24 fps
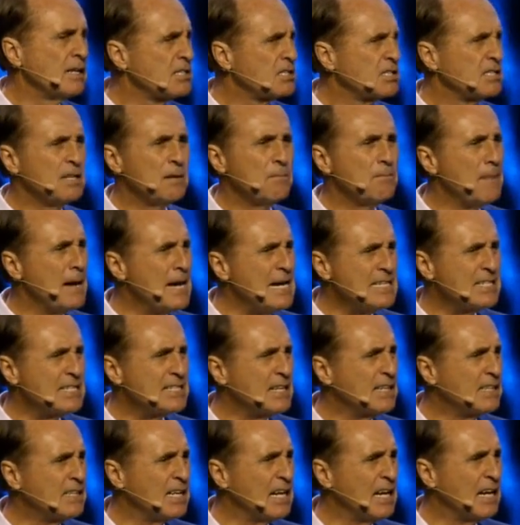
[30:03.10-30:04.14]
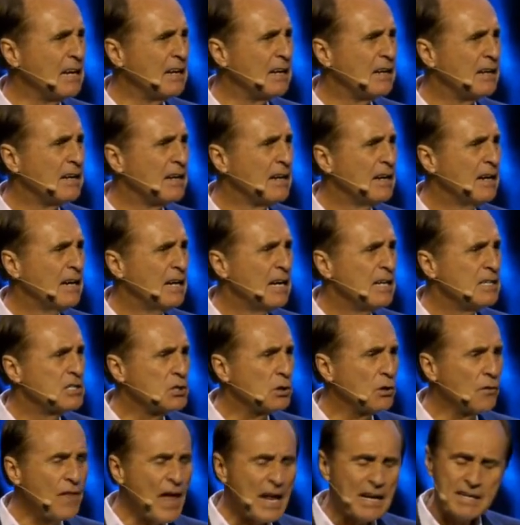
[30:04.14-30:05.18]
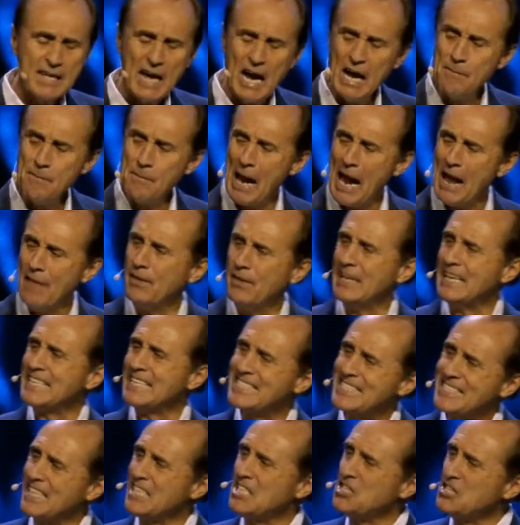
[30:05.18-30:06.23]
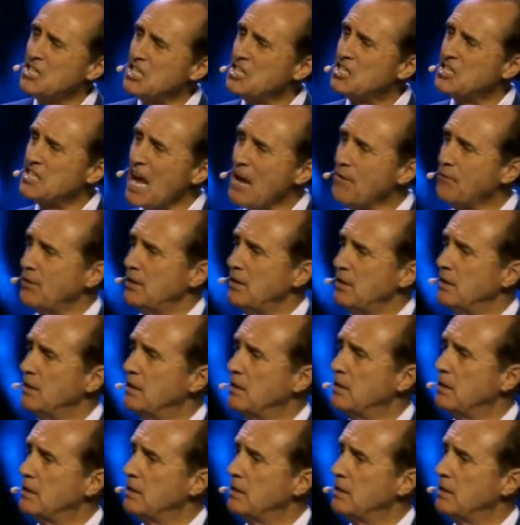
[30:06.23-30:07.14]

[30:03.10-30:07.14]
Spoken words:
It's an amazing thing. So that time, and then in 67,